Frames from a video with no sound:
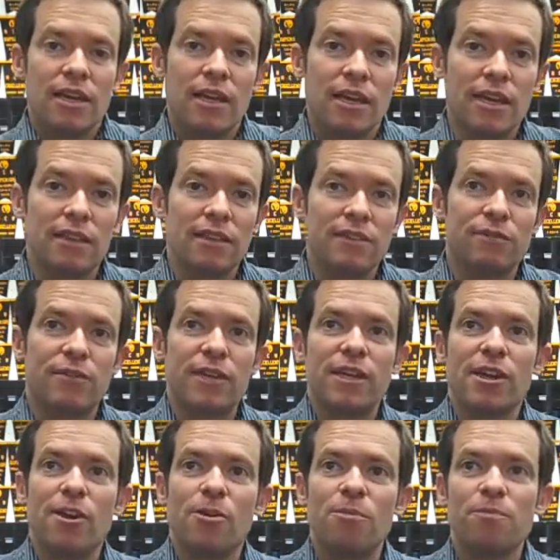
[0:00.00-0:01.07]
In this
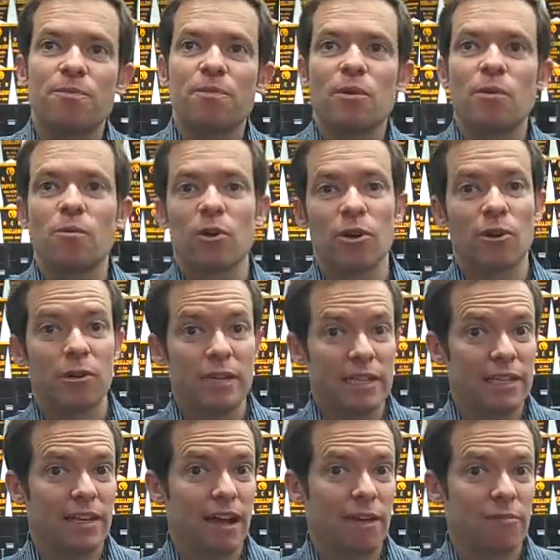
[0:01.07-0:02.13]
video, we're going
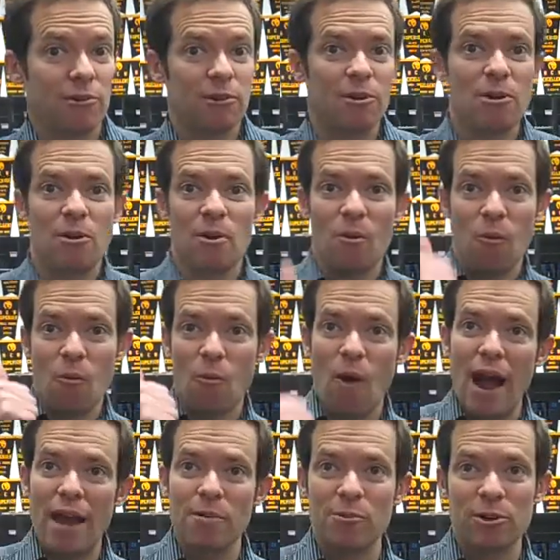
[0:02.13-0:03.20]
to cover
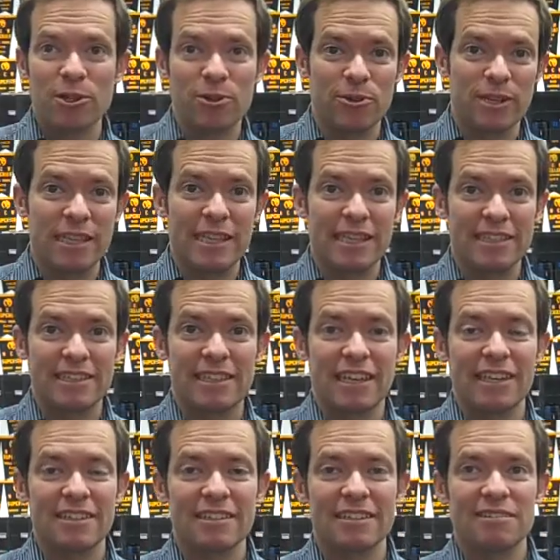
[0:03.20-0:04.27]
why we're doing these
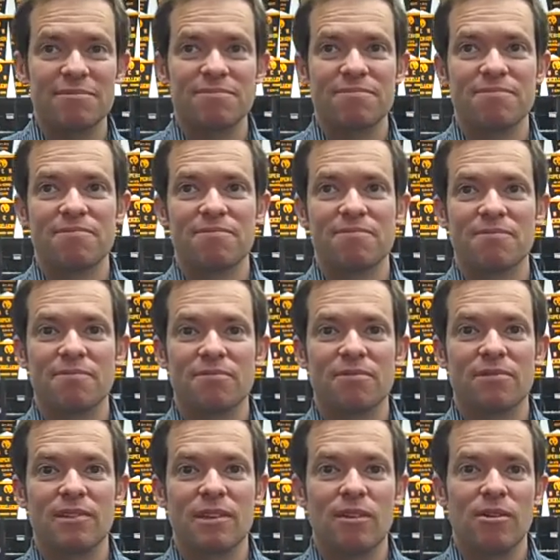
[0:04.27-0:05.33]
things.
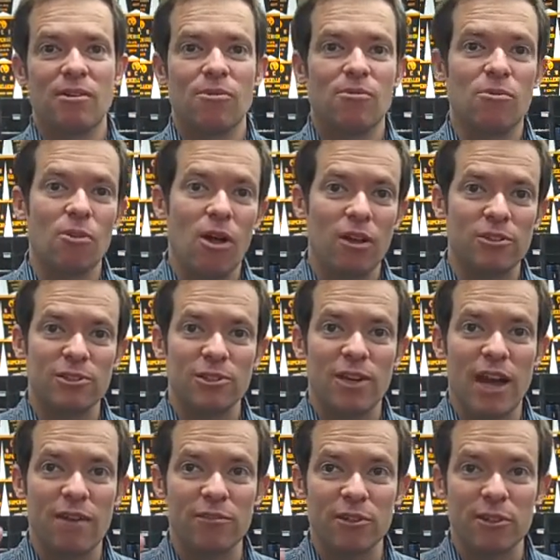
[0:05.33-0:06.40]
We'll also
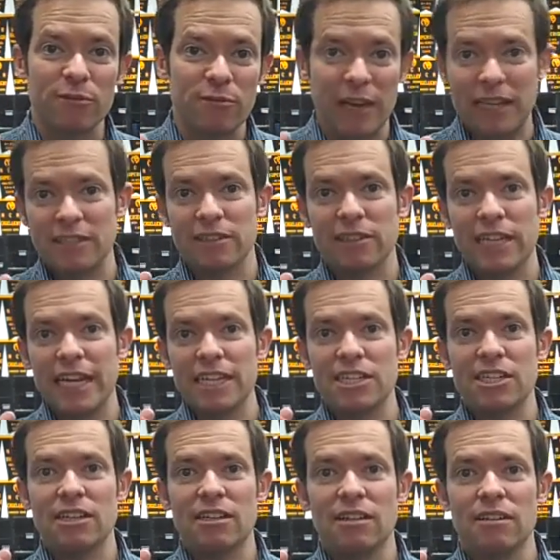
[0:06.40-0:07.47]
cover the
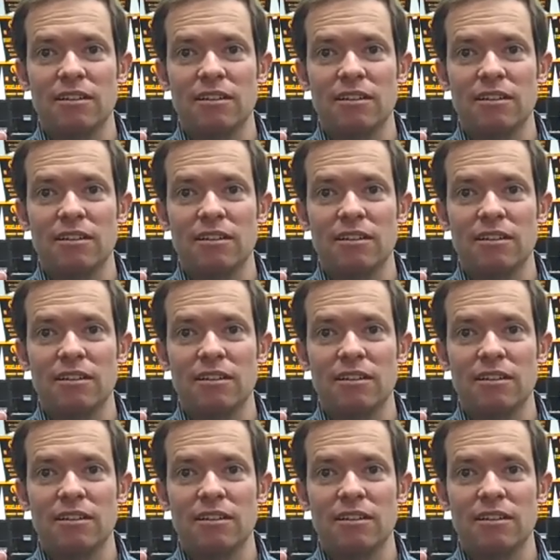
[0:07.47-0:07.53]
ventilation,